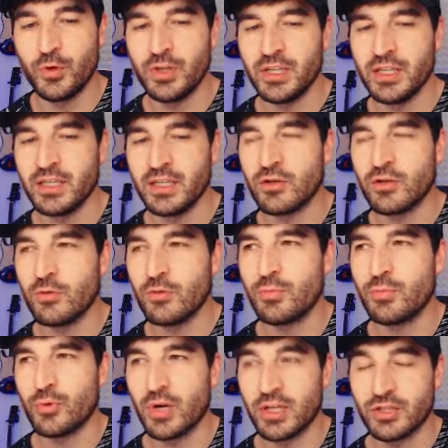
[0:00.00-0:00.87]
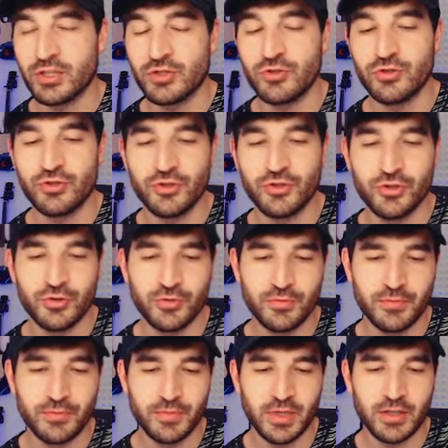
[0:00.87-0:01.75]
compressor too,
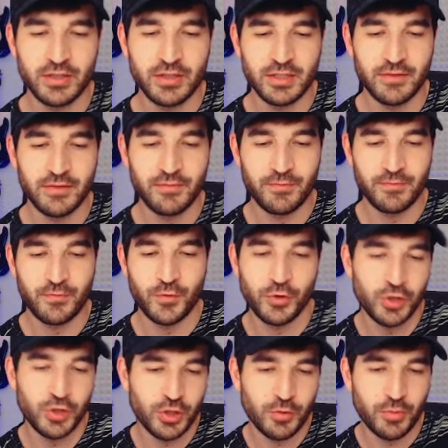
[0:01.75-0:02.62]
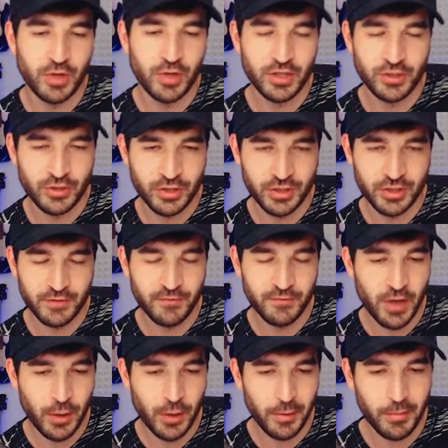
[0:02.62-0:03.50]
because the Fruity compressor is very
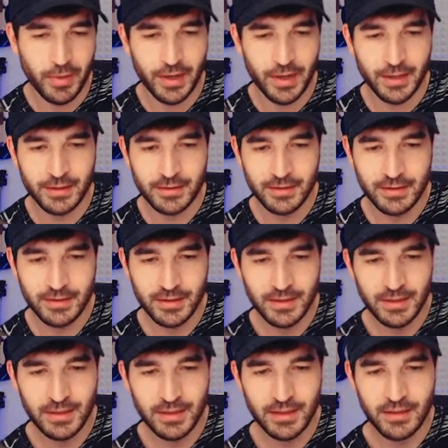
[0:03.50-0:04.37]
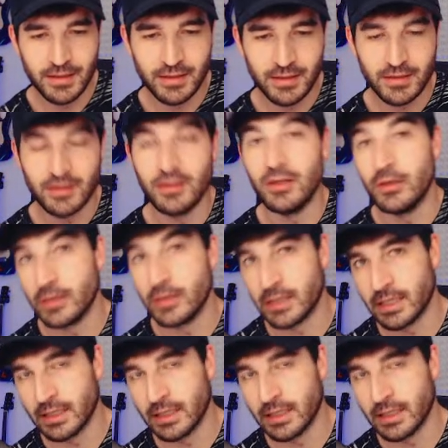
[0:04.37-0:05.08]
bad looking.